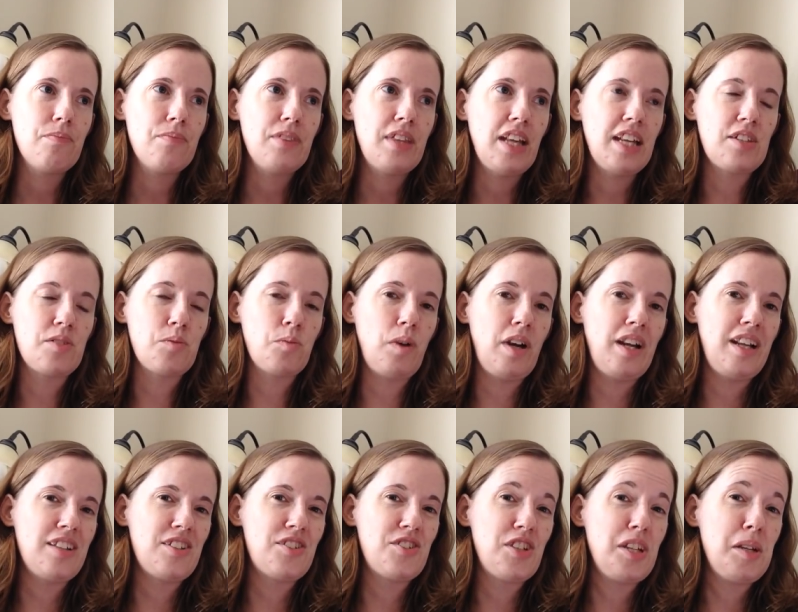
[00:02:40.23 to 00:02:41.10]
that's why
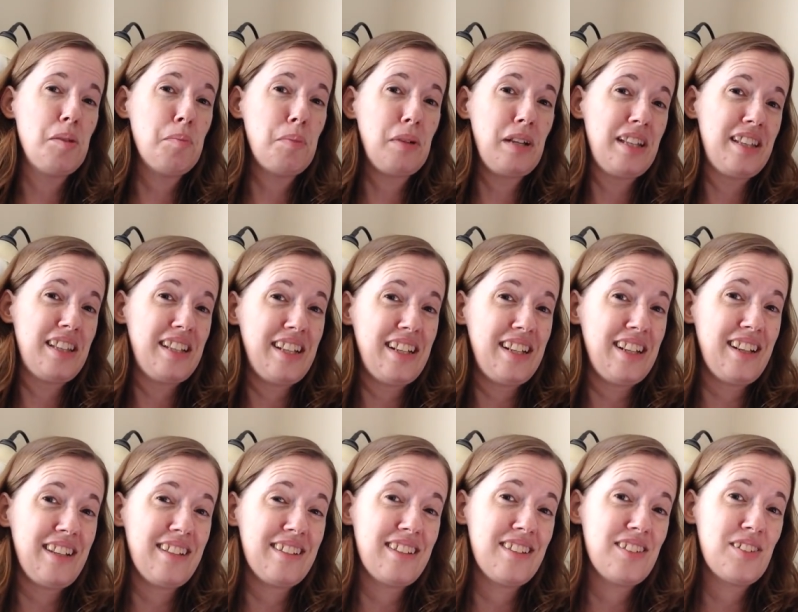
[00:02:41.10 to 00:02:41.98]
it's cheap and at the
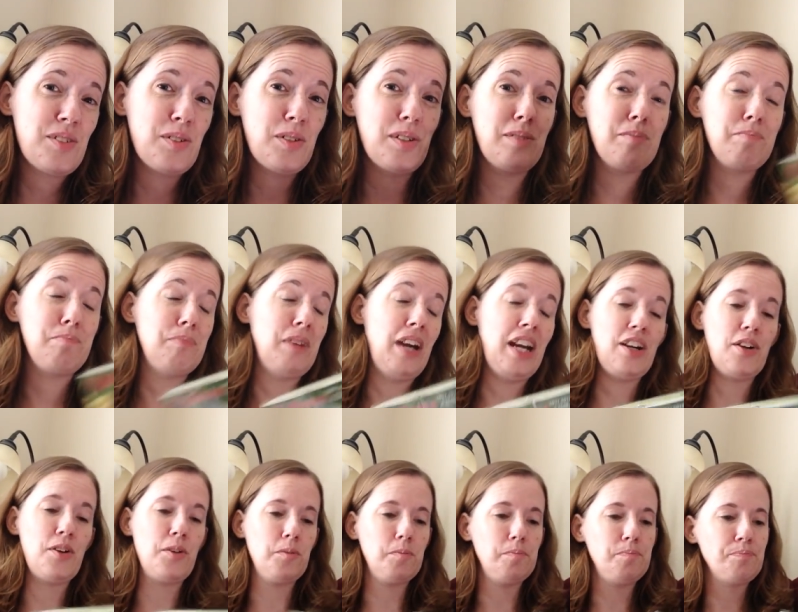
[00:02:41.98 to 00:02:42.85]
99 cent store. I don't
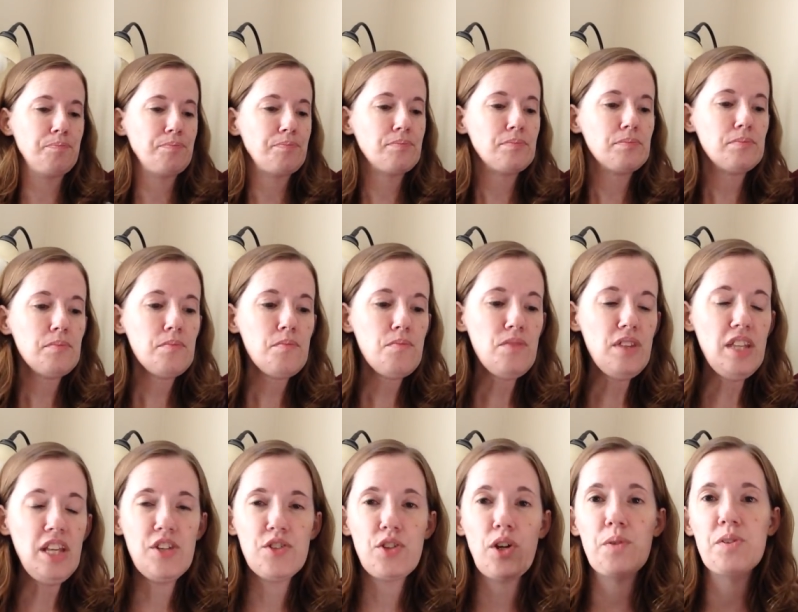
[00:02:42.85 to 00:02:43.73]
know.
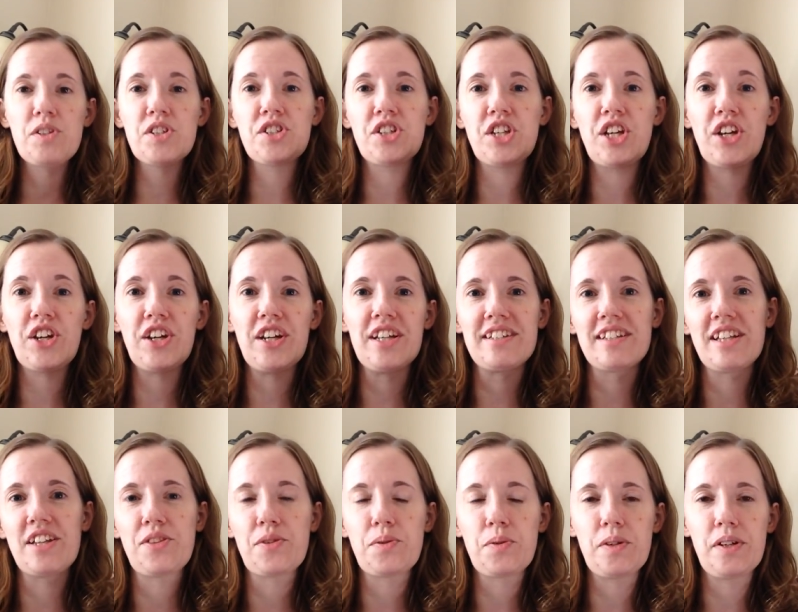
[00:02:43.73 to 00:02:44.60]
So I was just curious.
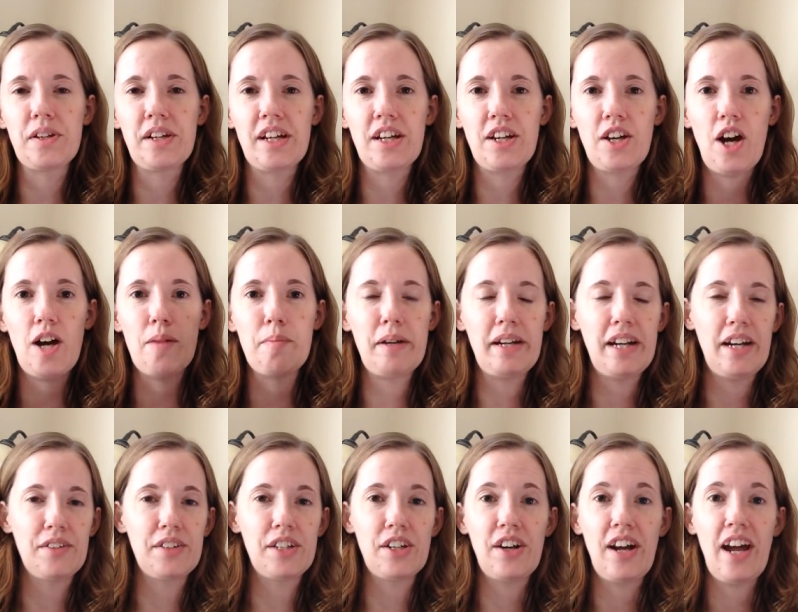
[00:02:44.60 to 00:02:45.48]
I threw a comment
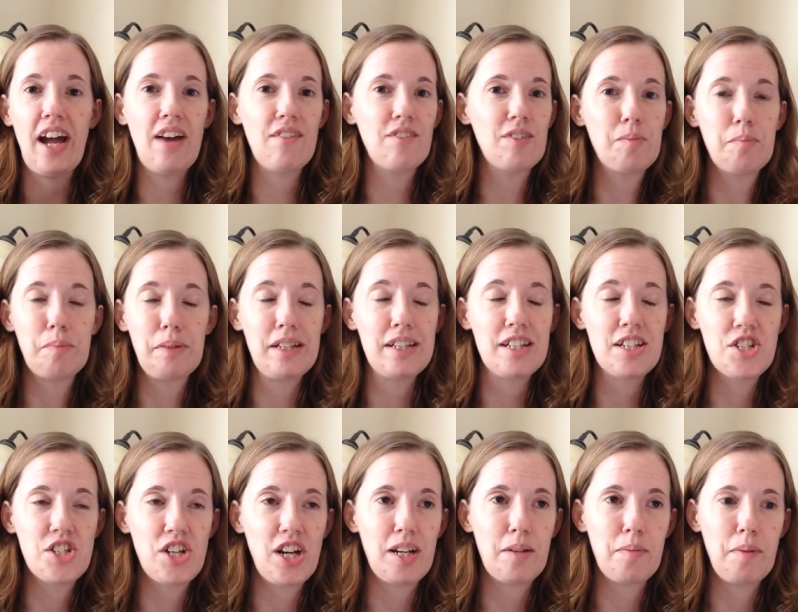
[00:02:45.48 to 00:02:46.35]
out there. I haven't been to
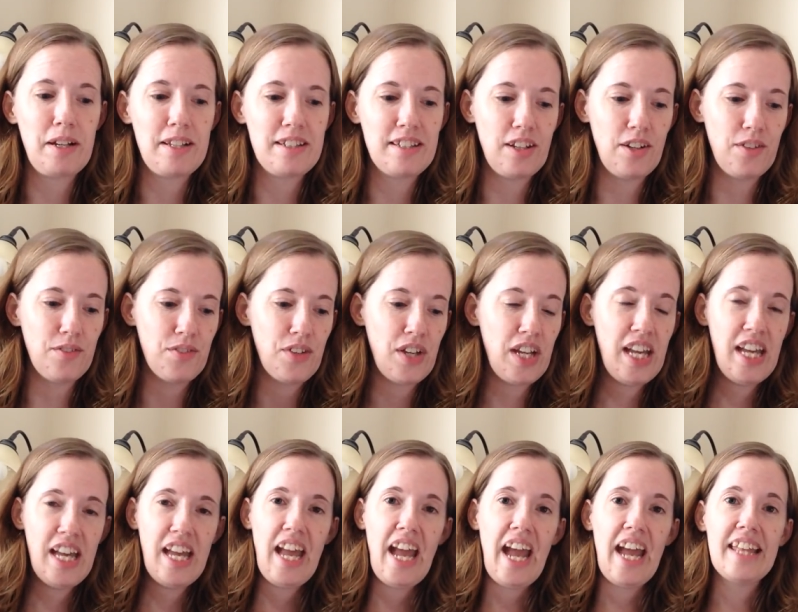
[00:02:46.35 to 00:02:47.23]
check myself.
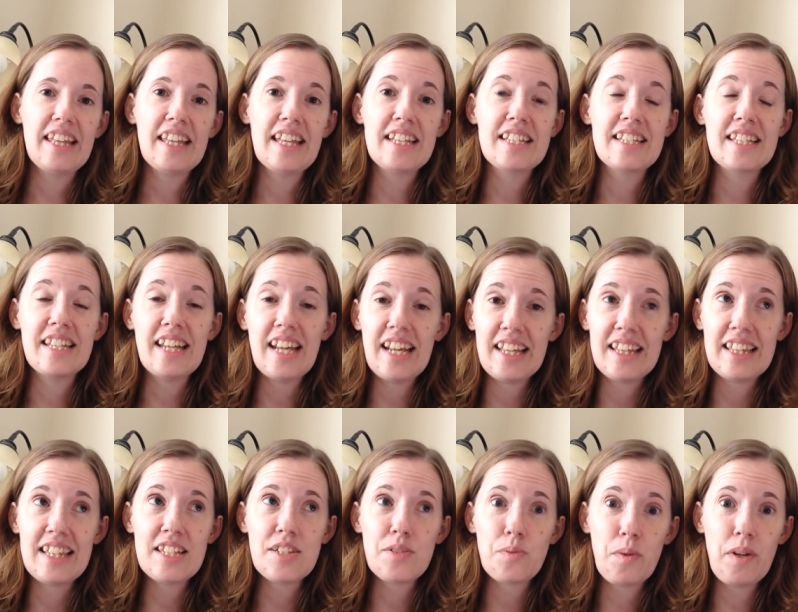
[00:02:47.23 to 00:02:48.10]
And then today,
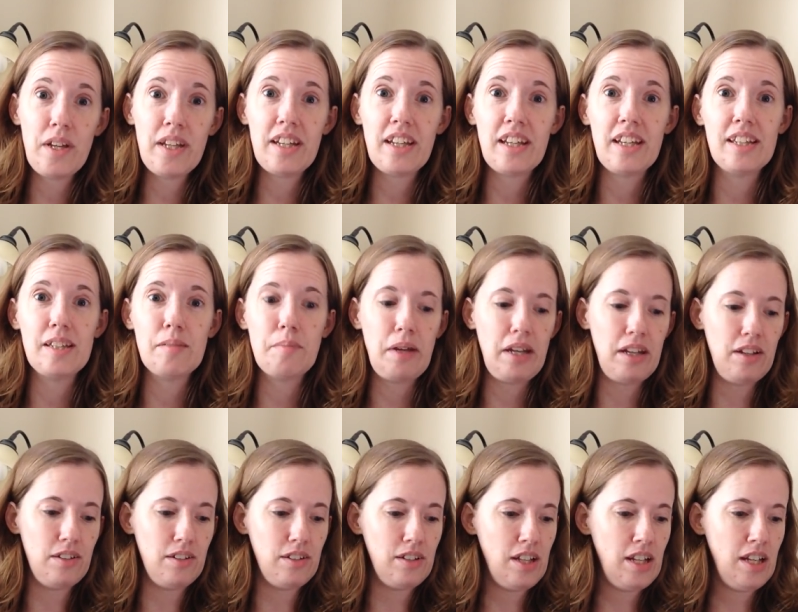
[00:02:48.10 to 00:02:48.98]
this week in the
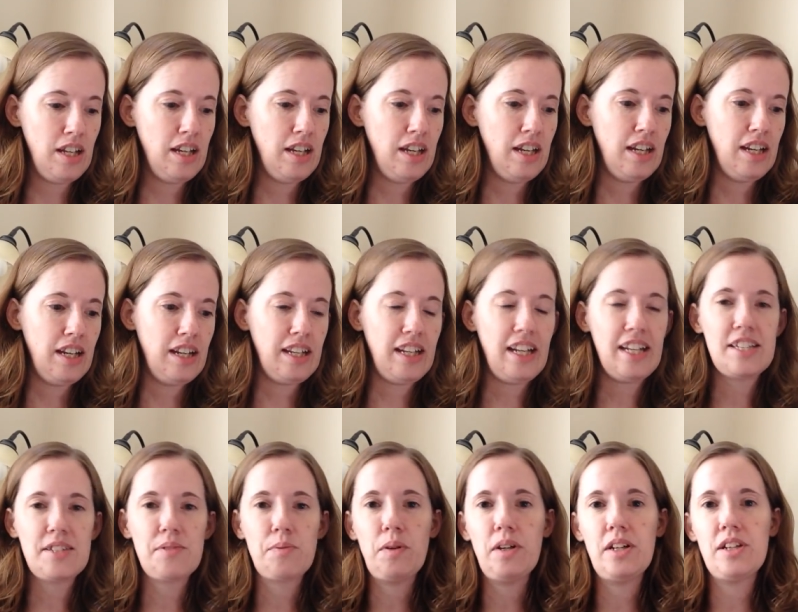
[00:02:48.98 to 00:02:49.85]
mail,
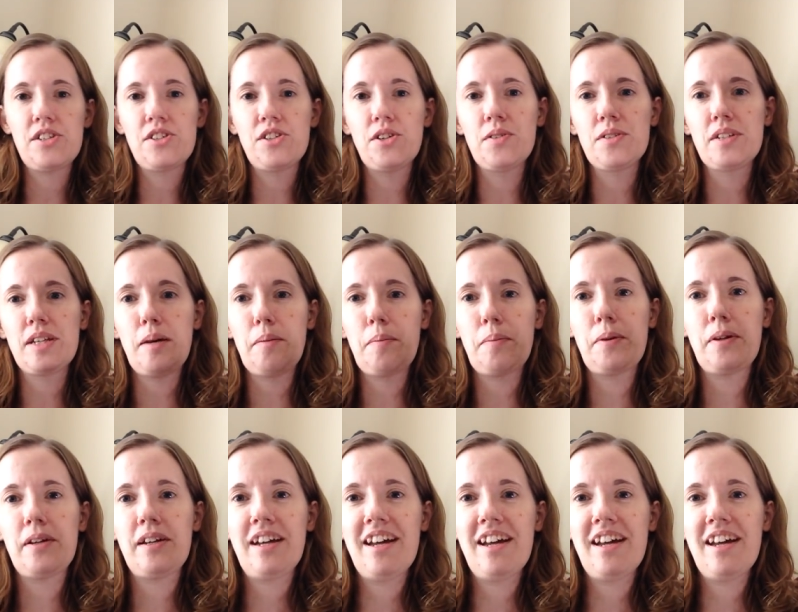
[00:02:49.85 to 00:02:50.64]
guess what shows up?